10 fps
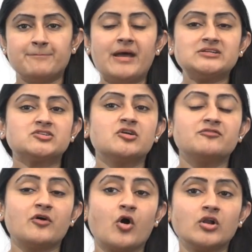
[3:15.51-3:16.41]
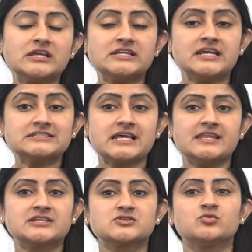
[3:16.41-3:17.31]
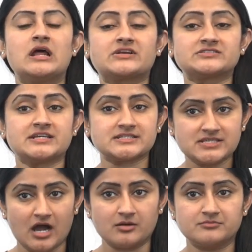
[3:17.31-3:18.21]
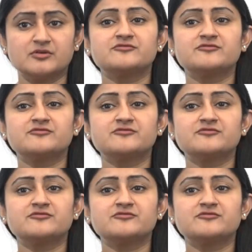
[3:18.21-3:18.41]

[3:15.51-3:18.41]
Pattern of All India Sanik School Entrance Exam